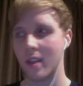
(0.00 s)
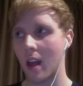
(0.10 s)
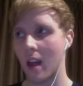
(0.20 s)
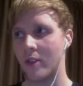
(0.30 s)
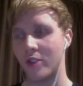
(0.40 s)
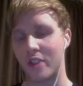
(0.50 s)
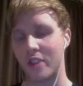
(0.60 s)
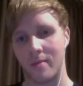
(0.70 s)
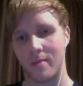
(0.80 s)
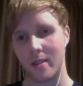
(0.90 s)
love their
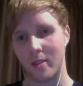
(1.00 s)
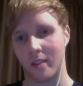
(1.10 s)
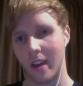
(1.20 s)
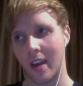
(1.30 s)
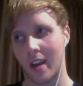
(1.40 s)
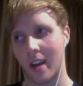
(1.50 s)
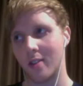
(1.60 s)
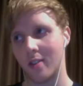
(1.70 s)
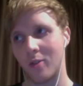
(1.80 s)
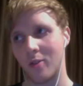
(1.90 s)
gems, don't they? I
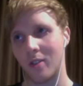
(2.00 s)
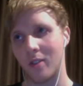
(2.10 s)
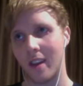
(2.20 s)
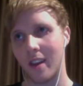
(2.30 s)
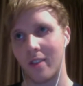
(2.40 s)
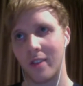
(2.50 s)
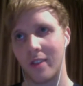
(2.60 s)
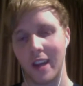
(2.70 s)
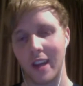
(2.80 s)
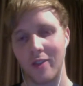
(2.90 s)
don't know. I feel
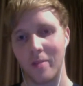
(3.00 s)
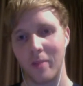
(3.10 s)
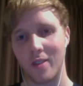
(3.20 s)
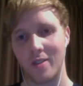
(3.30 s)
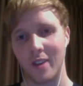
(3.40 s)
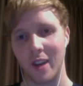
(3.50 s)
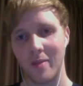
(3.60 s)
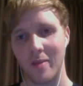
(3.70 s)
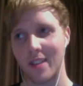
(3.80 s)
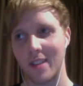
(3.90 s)
like every puzzle
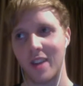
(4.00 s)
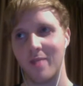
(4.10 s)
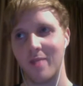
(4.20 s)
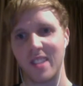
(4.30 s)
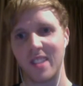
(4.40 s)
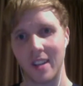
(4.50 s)
game has gems in it.